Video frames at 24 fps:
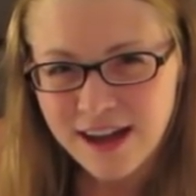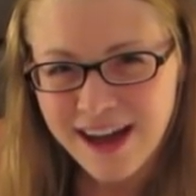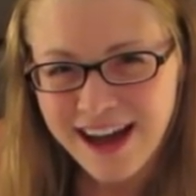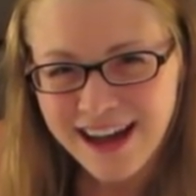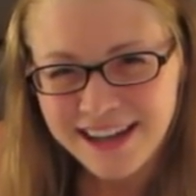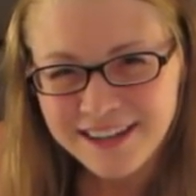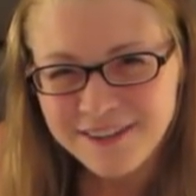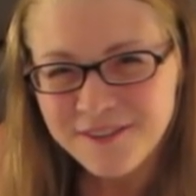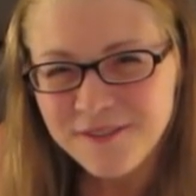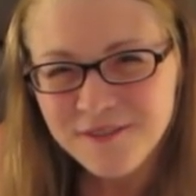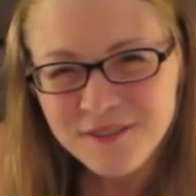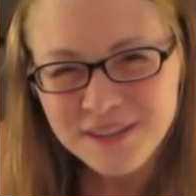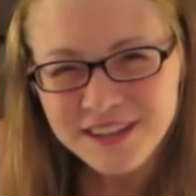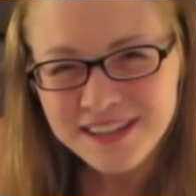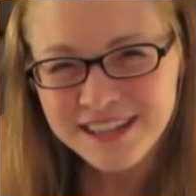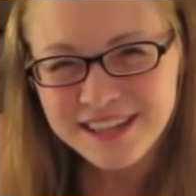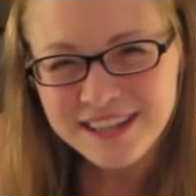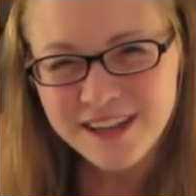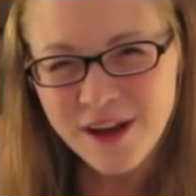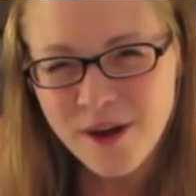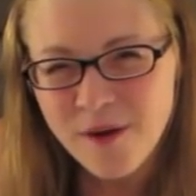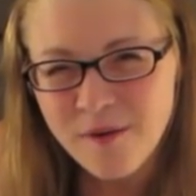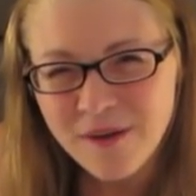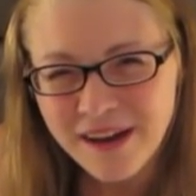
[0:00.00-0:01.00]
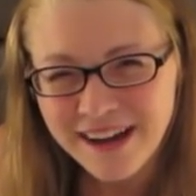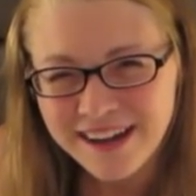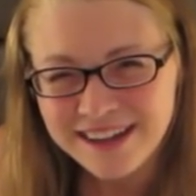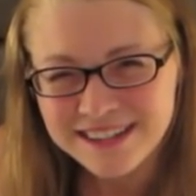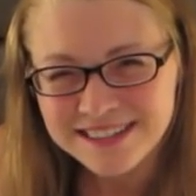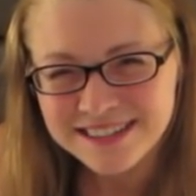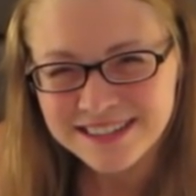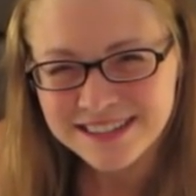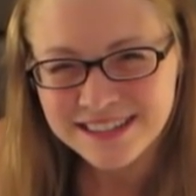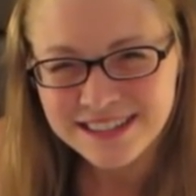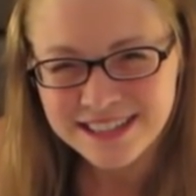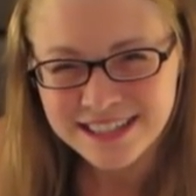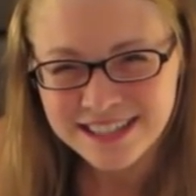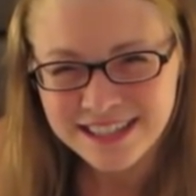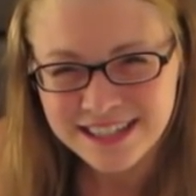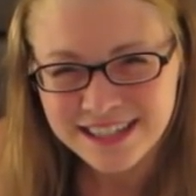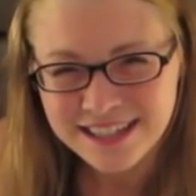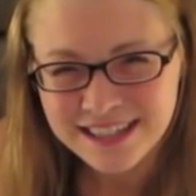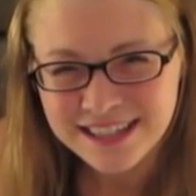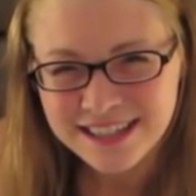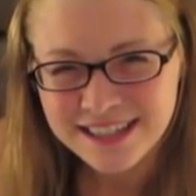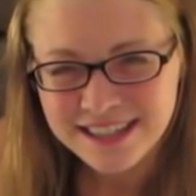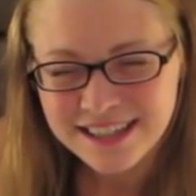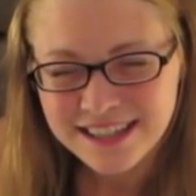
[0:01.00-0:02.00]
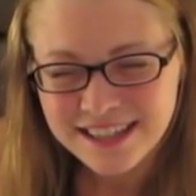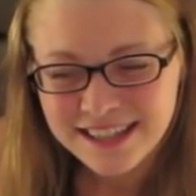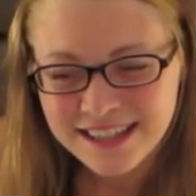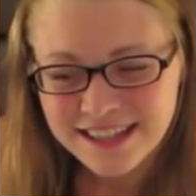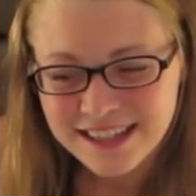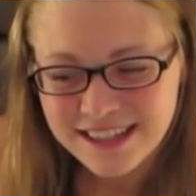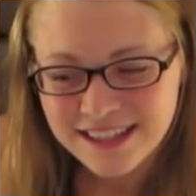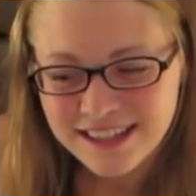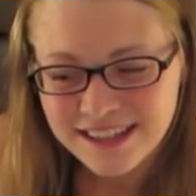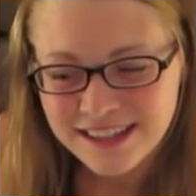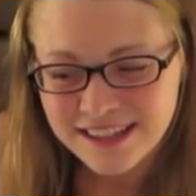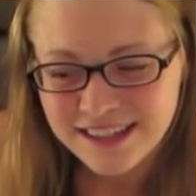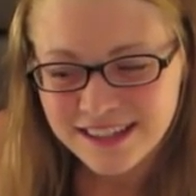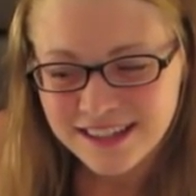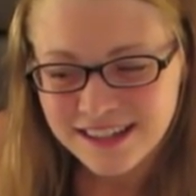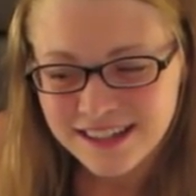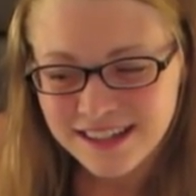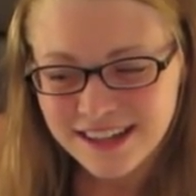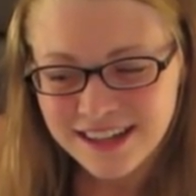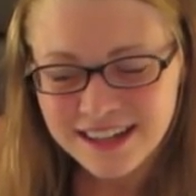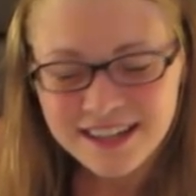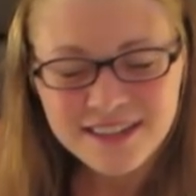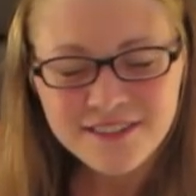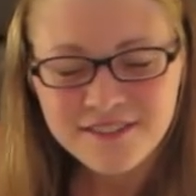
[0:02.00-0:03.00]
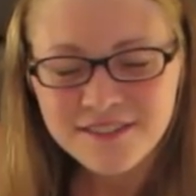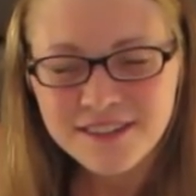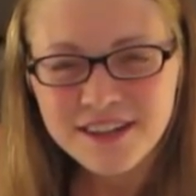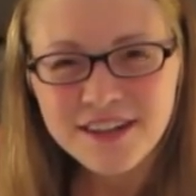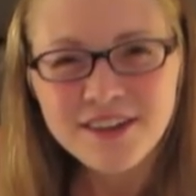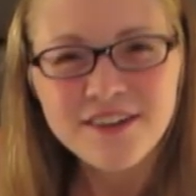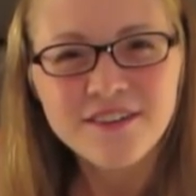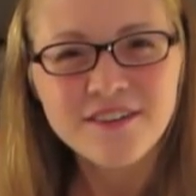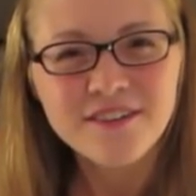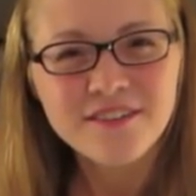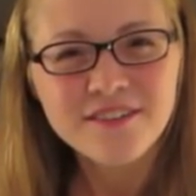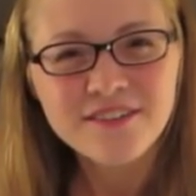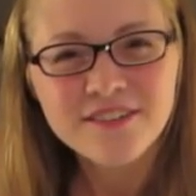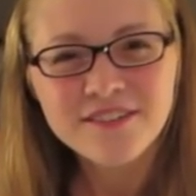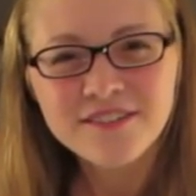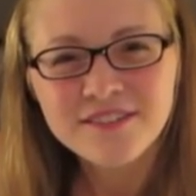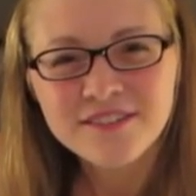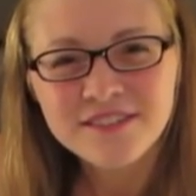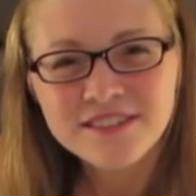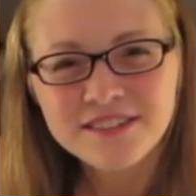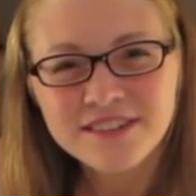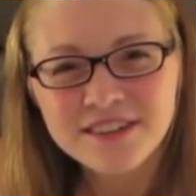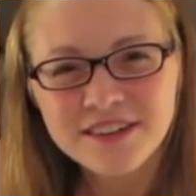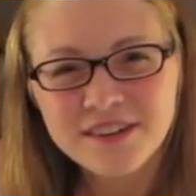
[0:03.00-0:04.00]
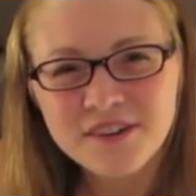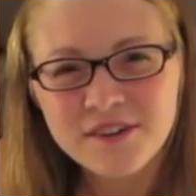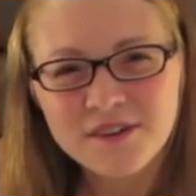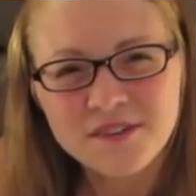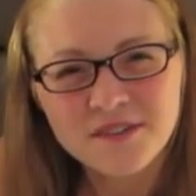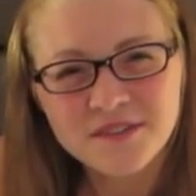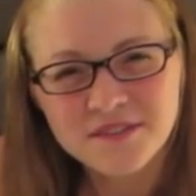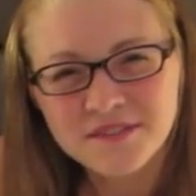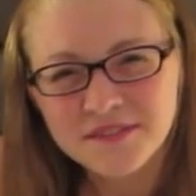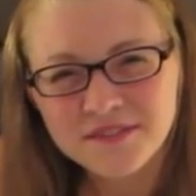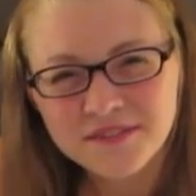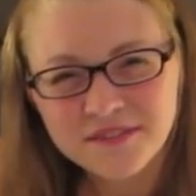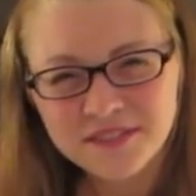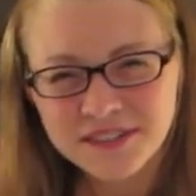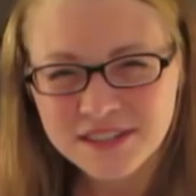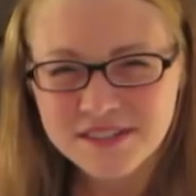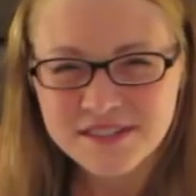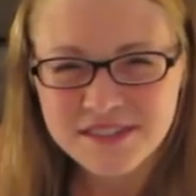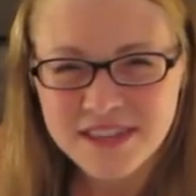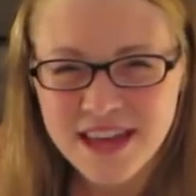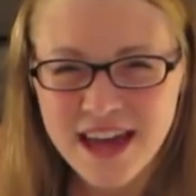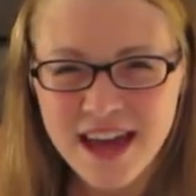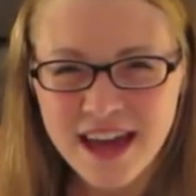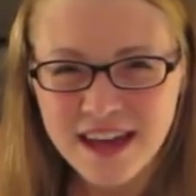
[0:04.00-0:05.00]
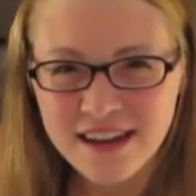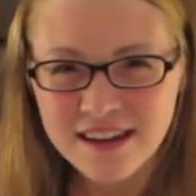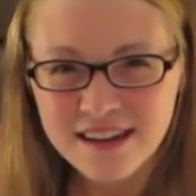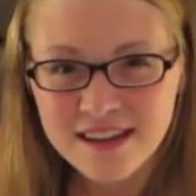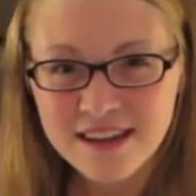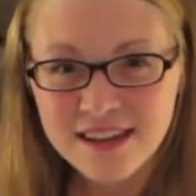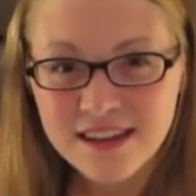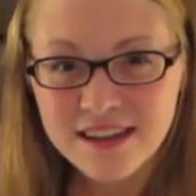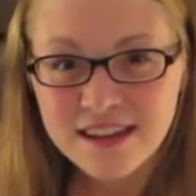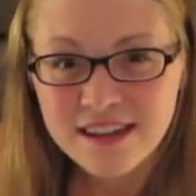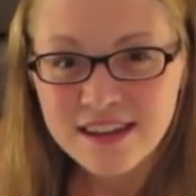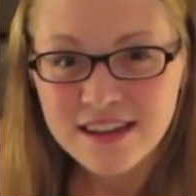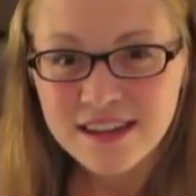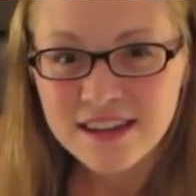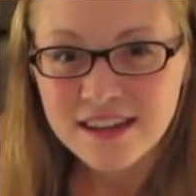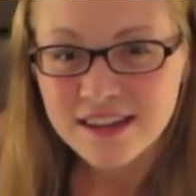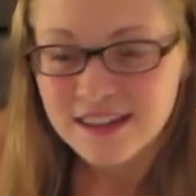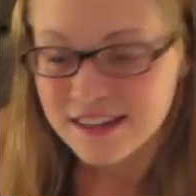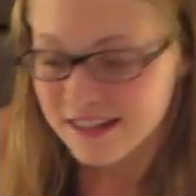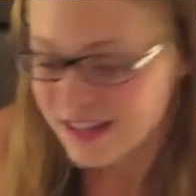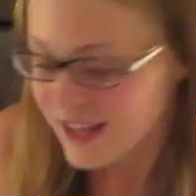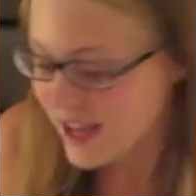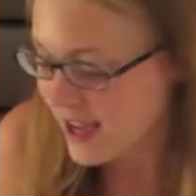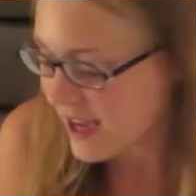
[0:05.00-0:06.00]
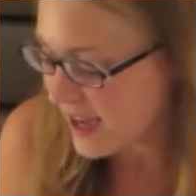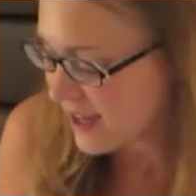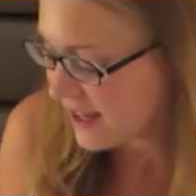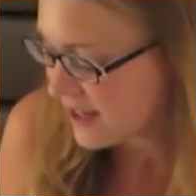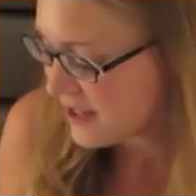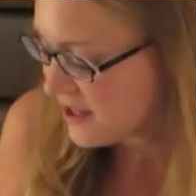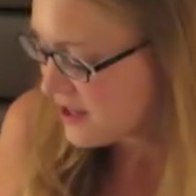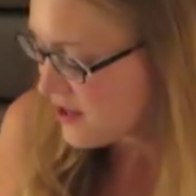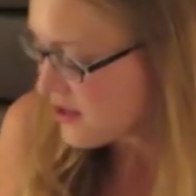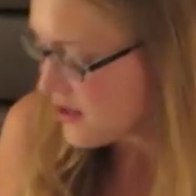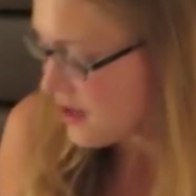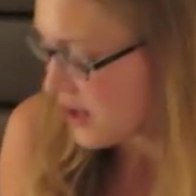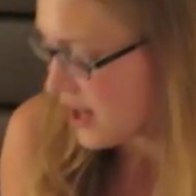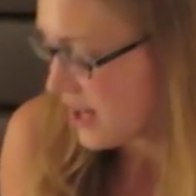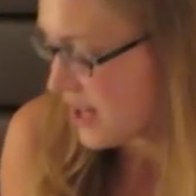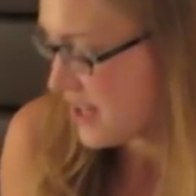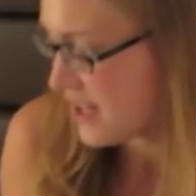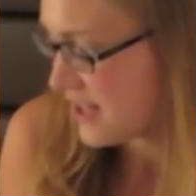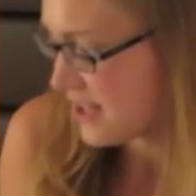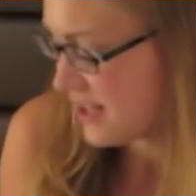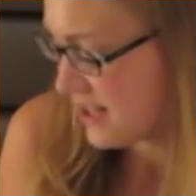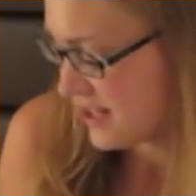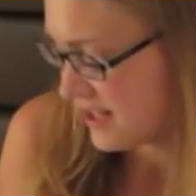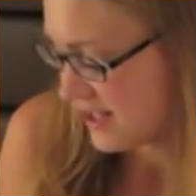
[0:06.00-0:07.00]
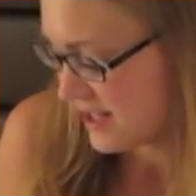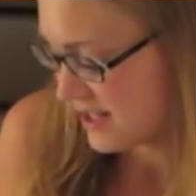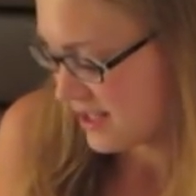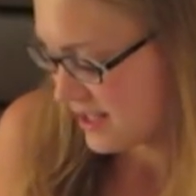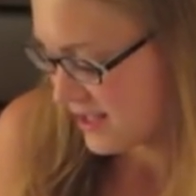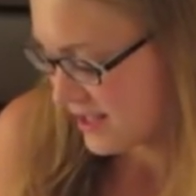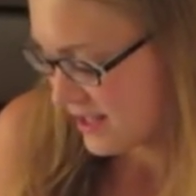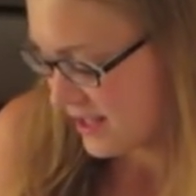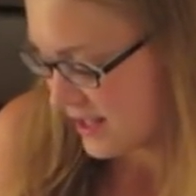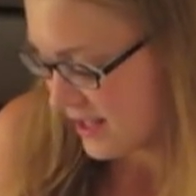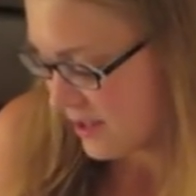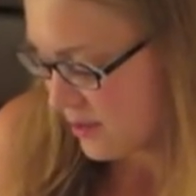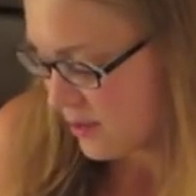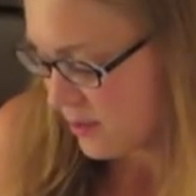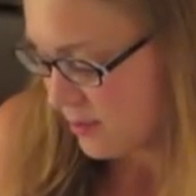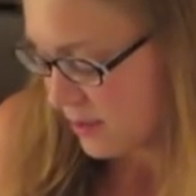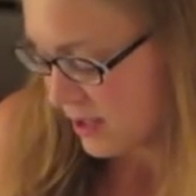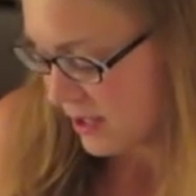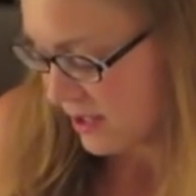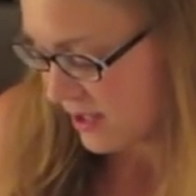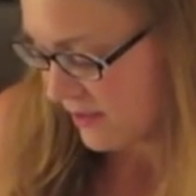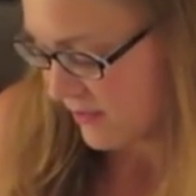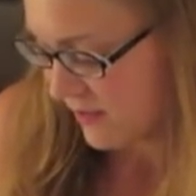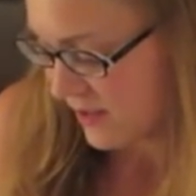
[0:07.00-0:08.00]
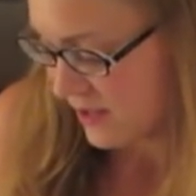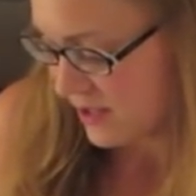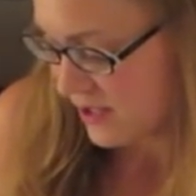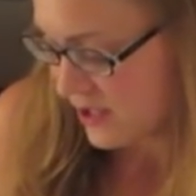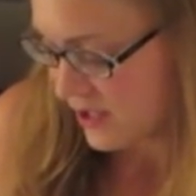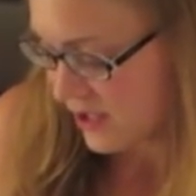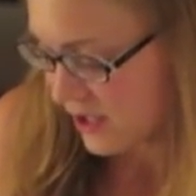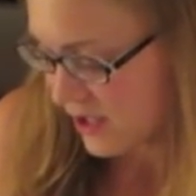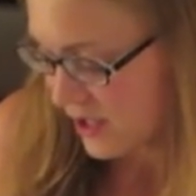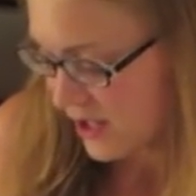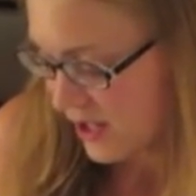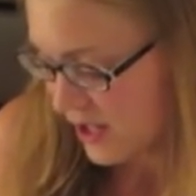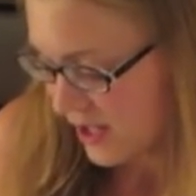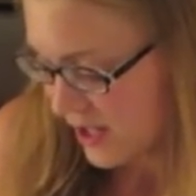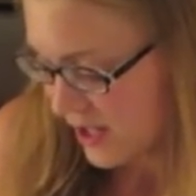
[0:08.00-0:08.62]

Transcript: I don't really know actually. I don't know. So You should that. try it. Yeah, I could try it. That would be an adventure.